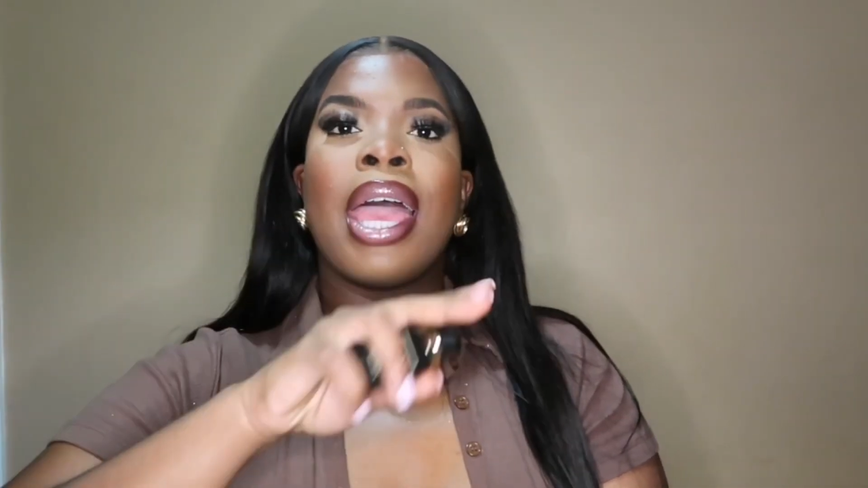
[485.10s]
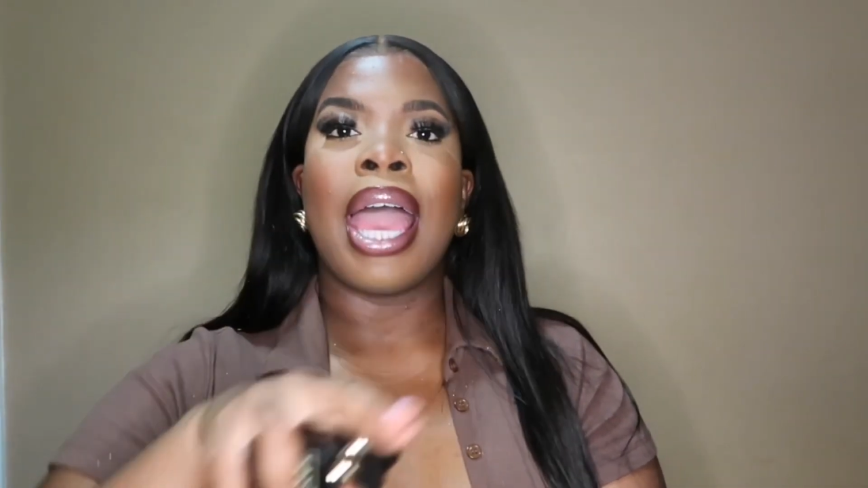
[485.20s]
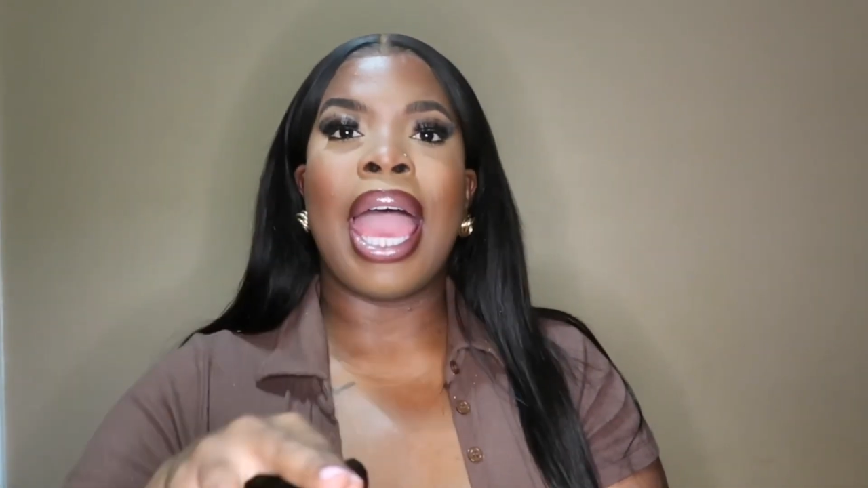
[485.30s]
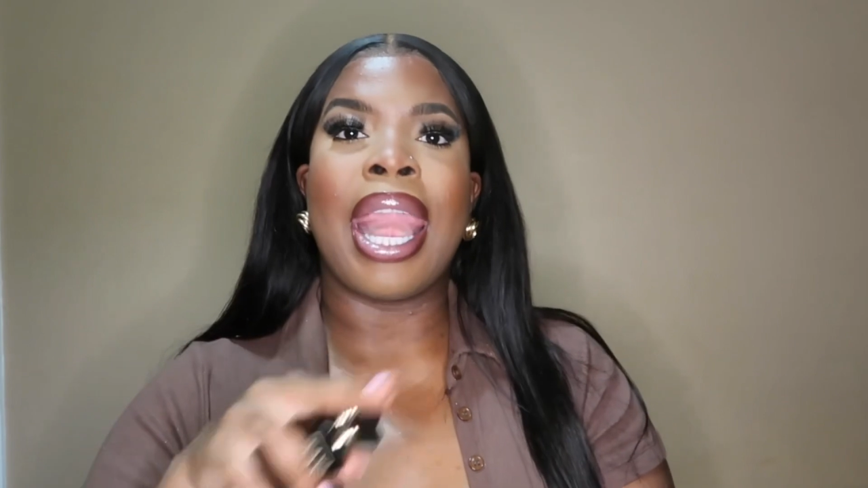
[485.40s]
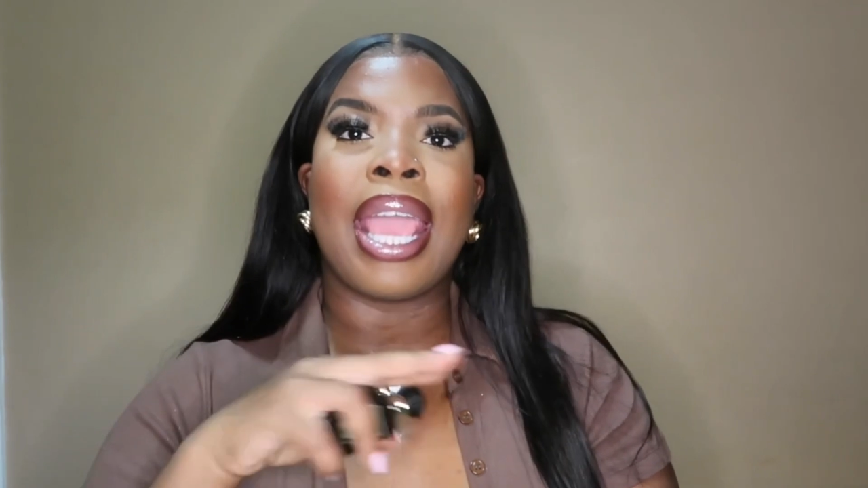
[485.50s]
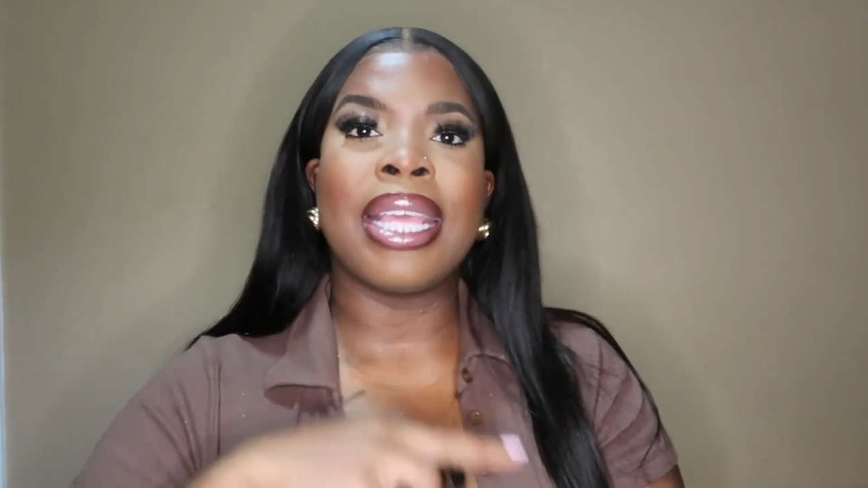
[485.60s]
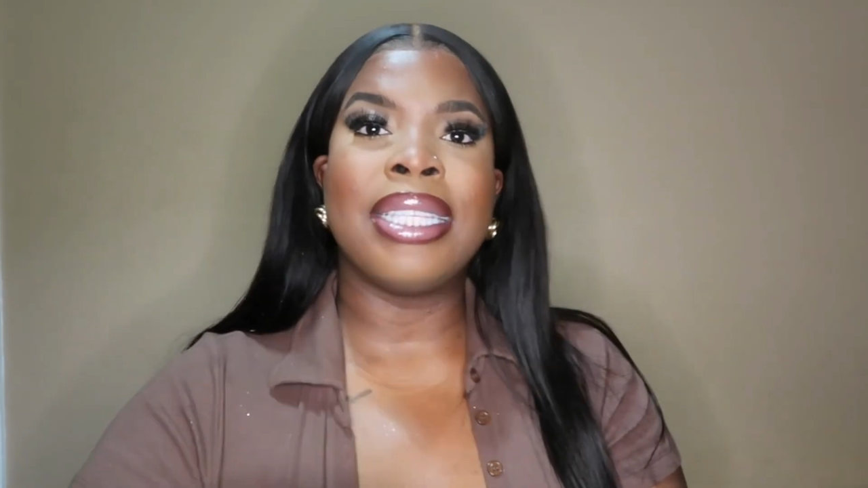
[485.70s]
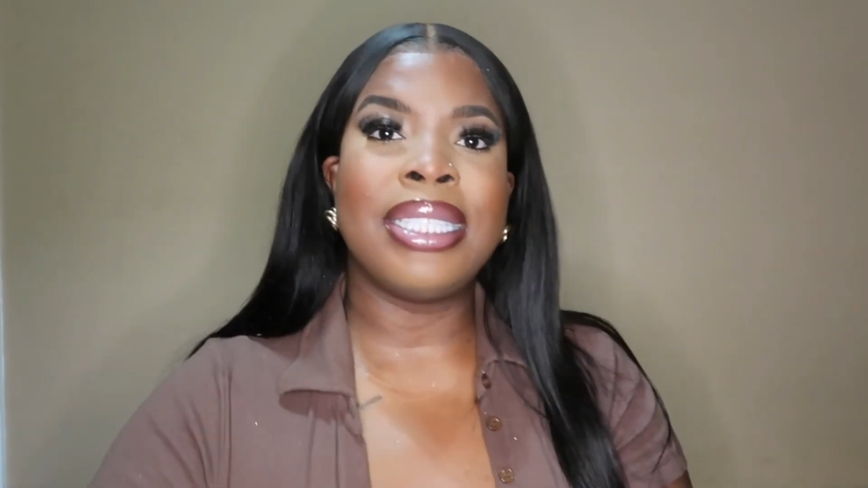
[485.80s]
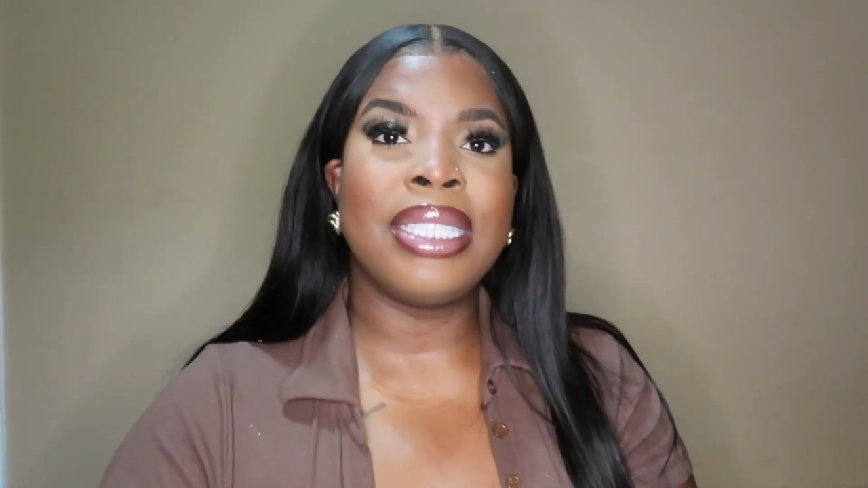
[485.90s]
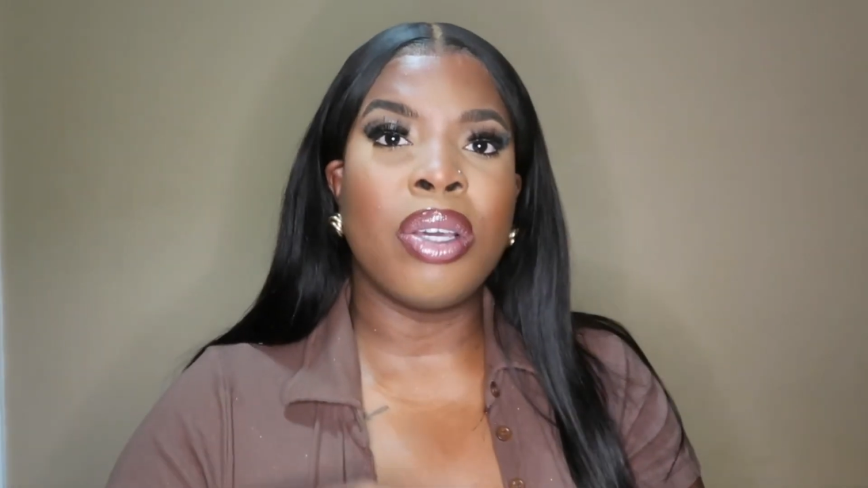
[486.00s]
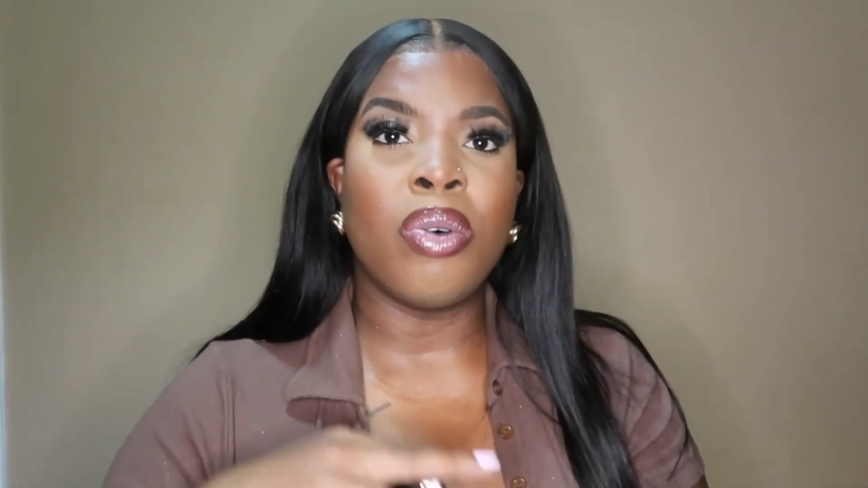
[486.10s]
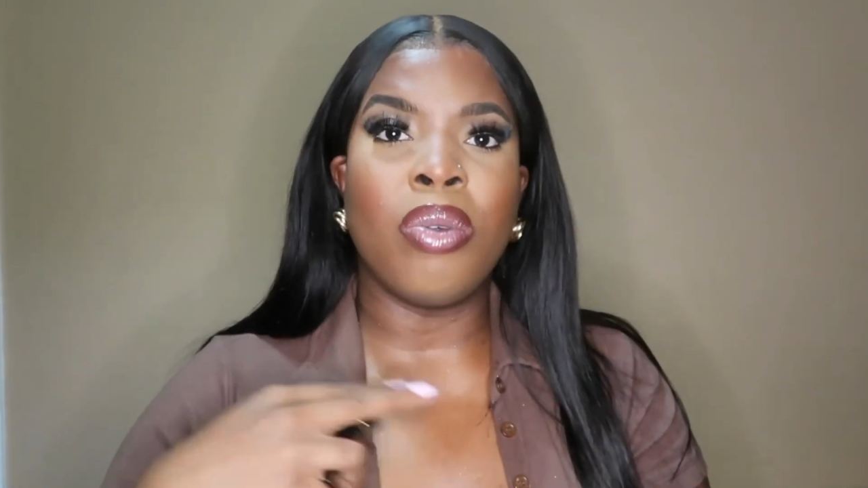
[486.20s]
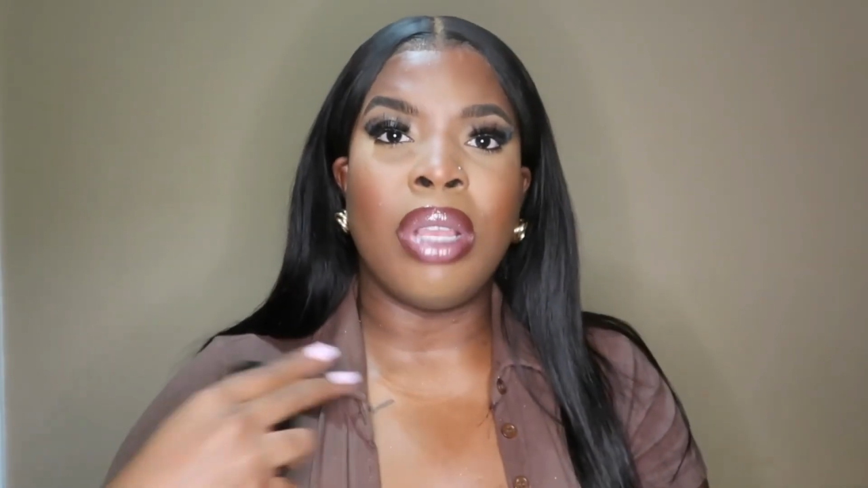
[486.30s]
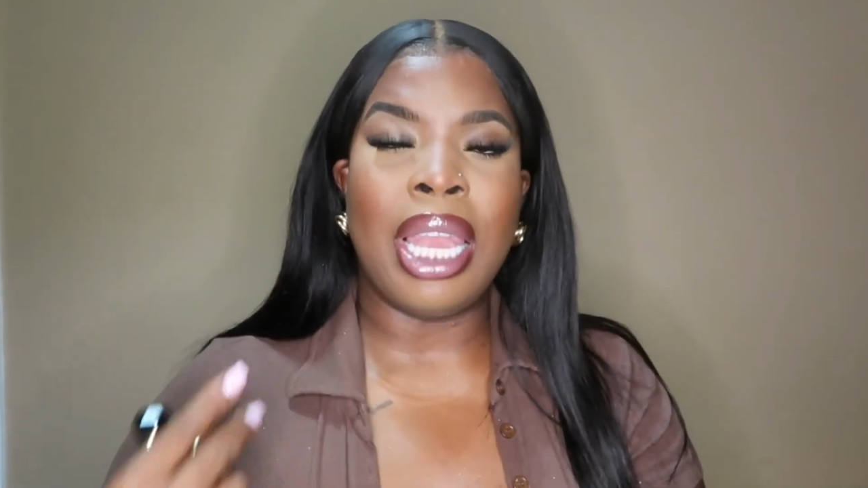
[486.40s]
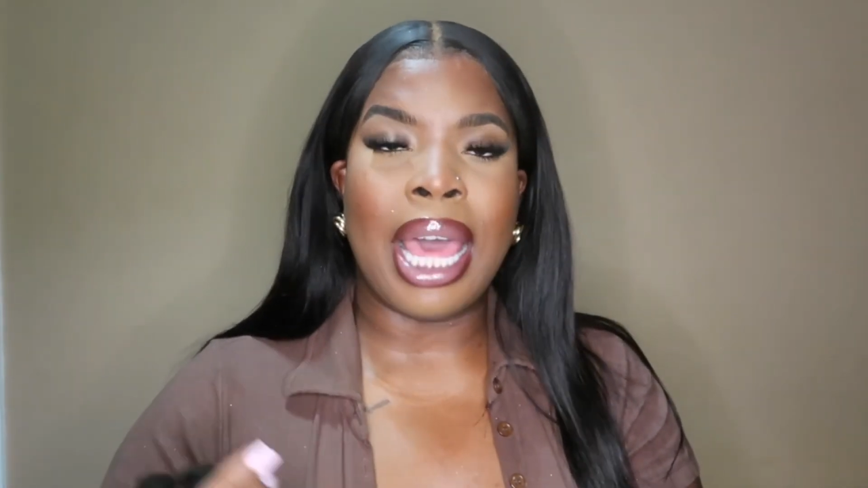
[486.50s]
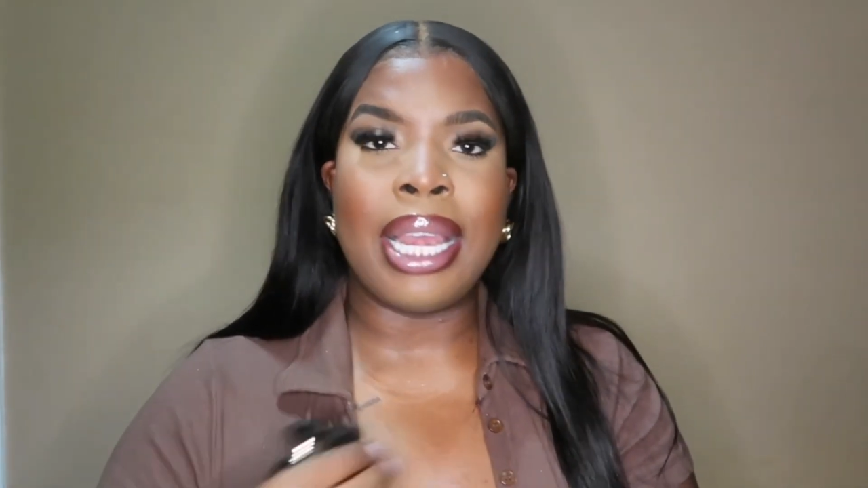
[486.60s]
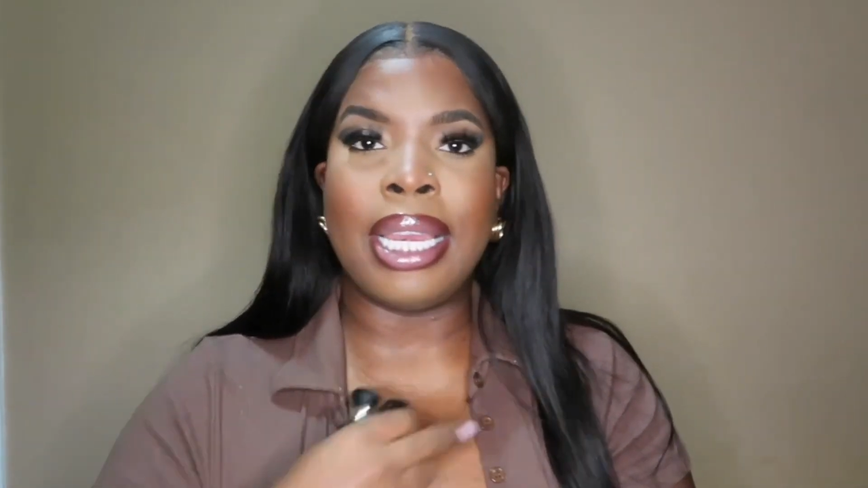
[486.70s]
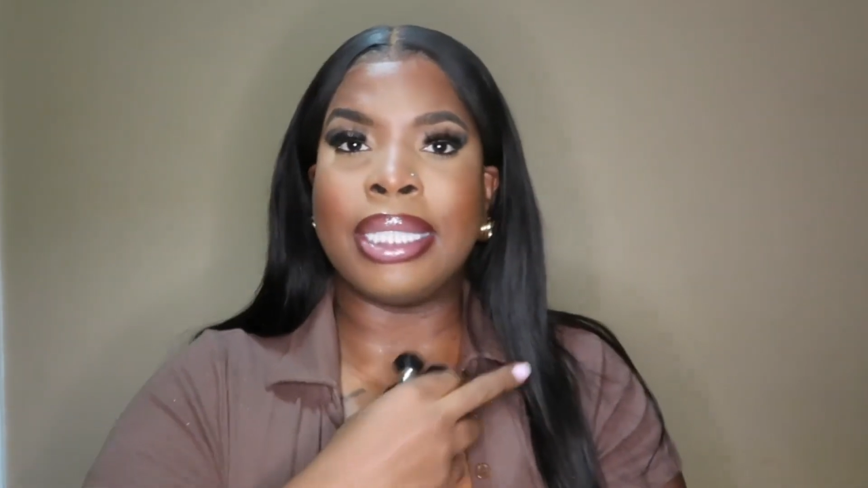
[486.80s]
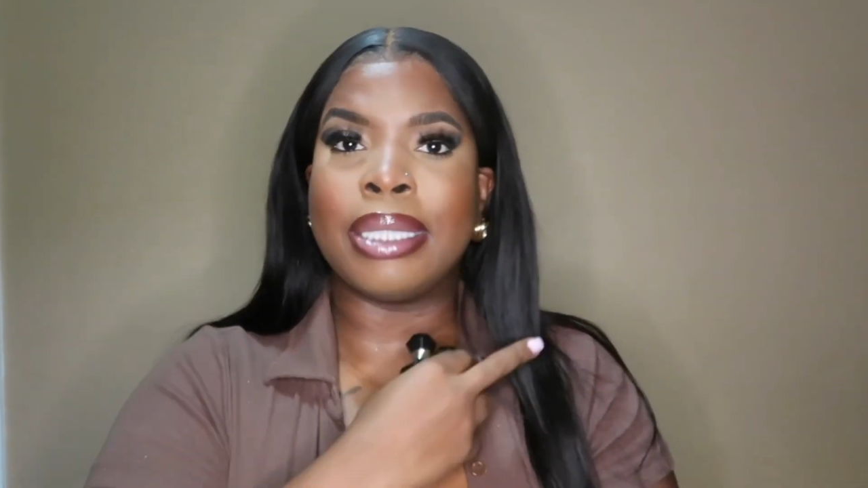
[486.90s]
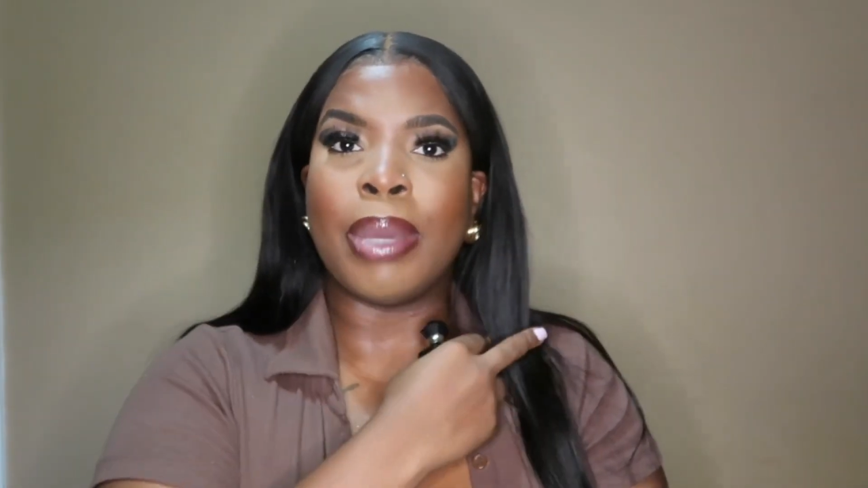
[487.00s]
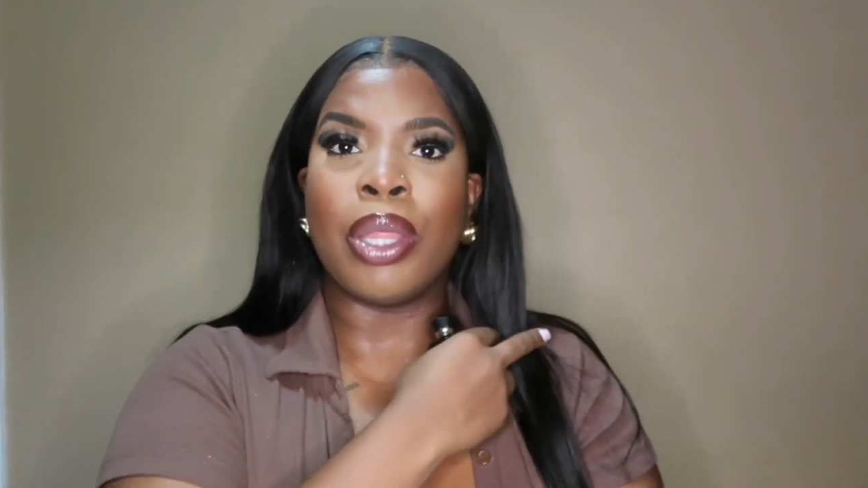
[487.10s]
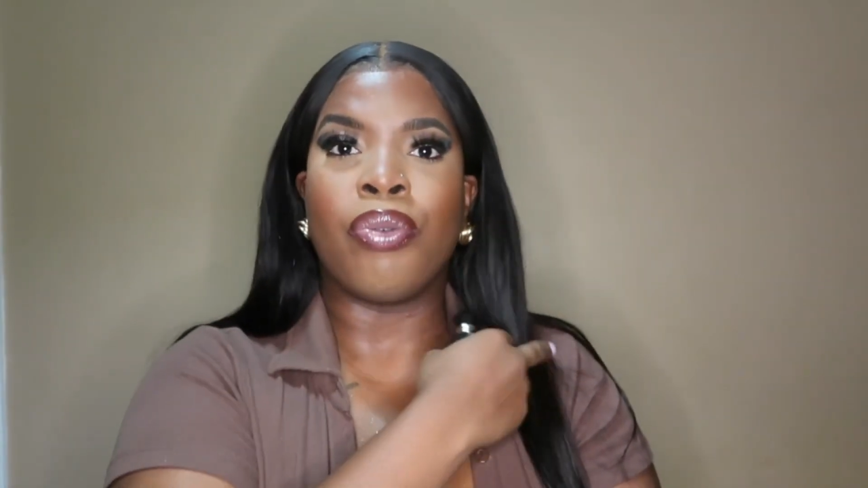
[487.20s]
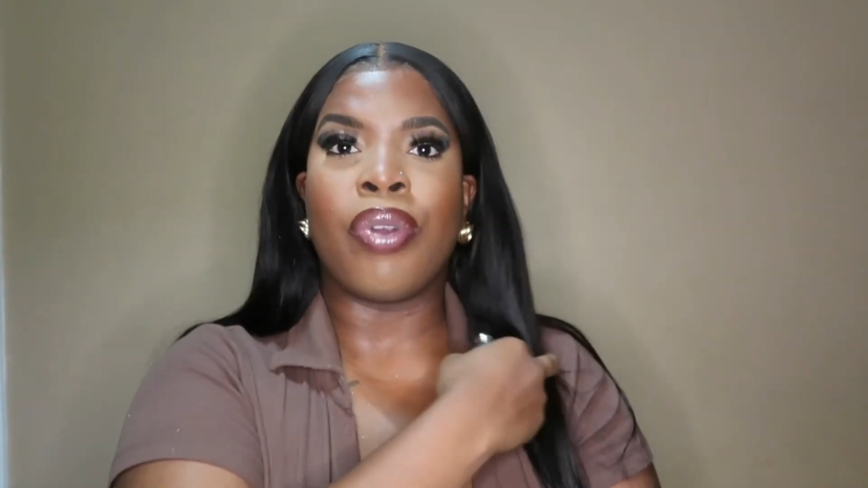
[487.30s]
I can still lightly smell the